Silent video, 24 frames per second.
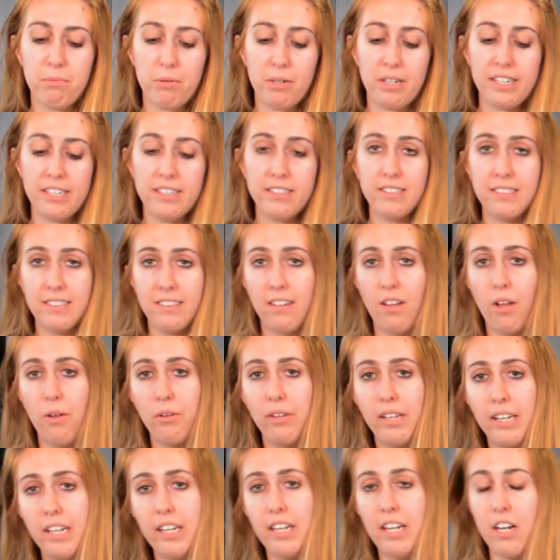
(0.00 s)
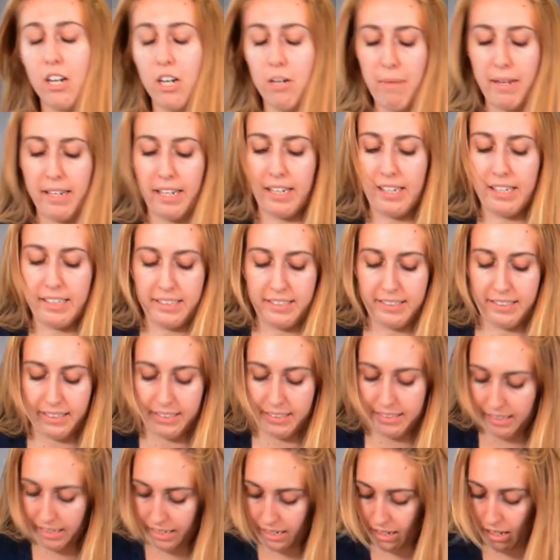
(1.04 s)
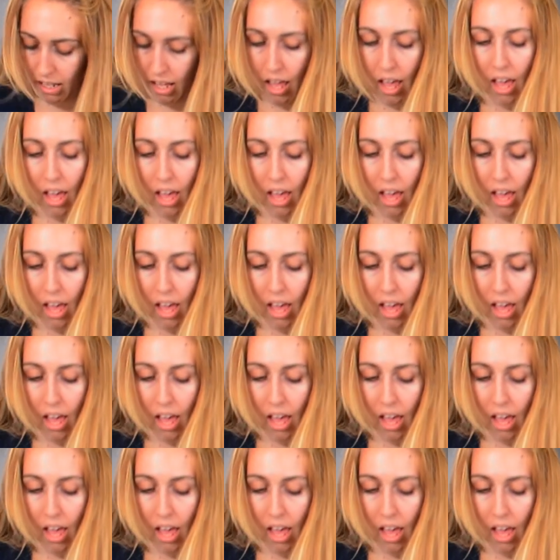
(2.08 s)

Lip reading: pretty slowly to here to make it consistent.